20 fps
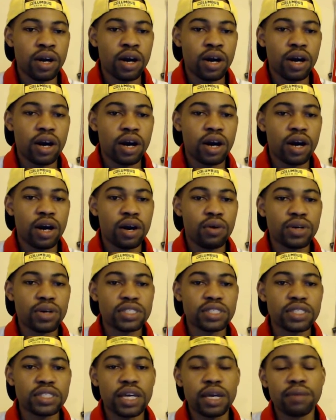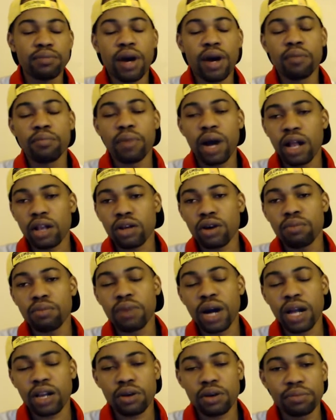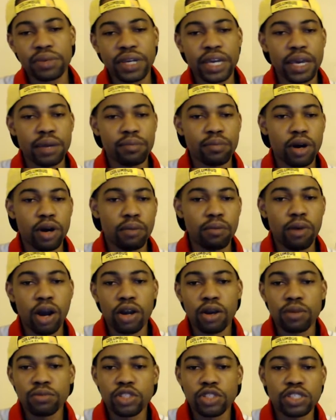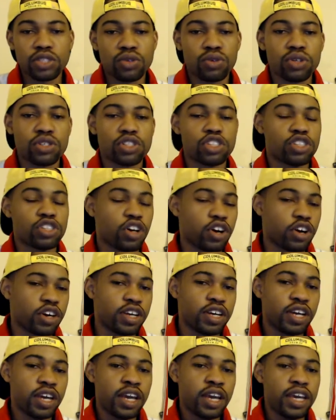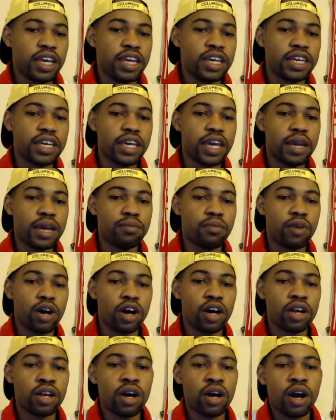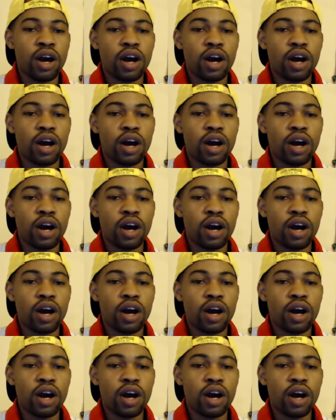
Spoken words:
Malcolm came on. Malcolm just couldn't start. He came on.